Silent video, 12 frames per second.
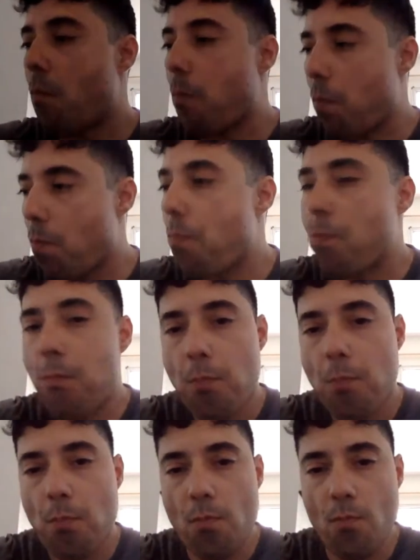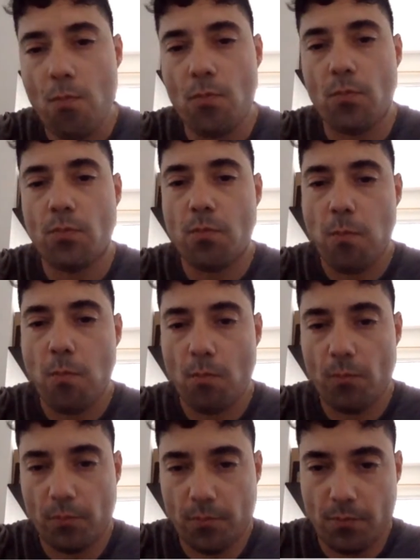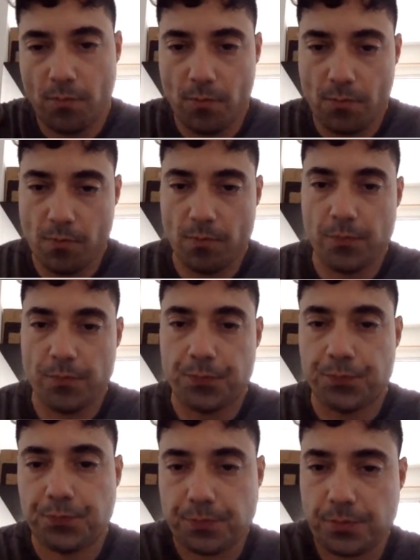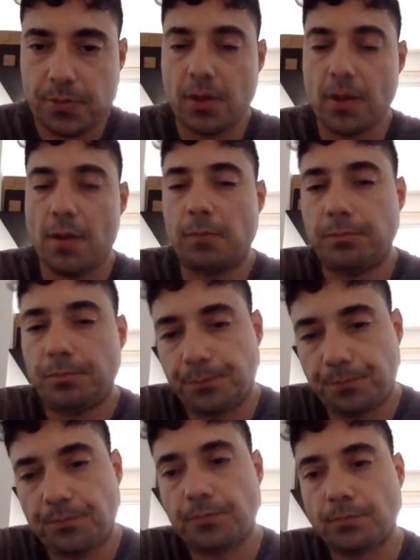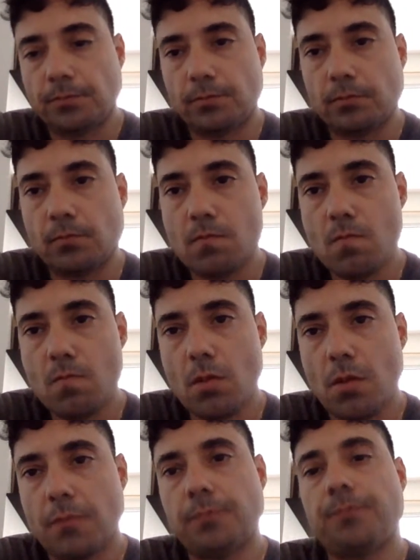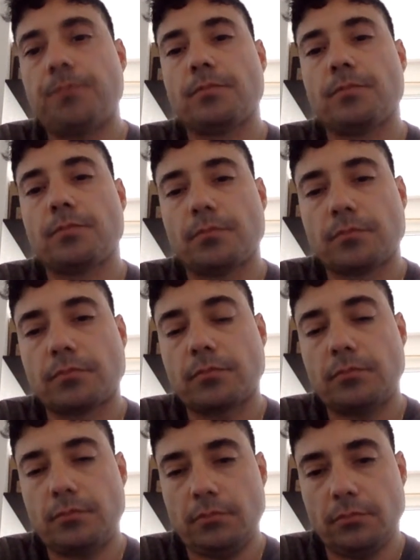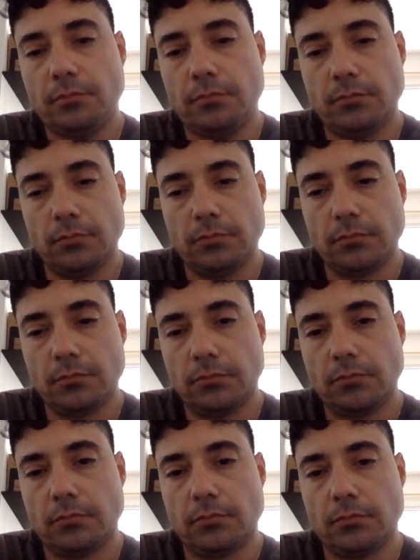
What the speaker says: Of course, we may not be rich. We may not be rich, no problem, but we are rich in our culture.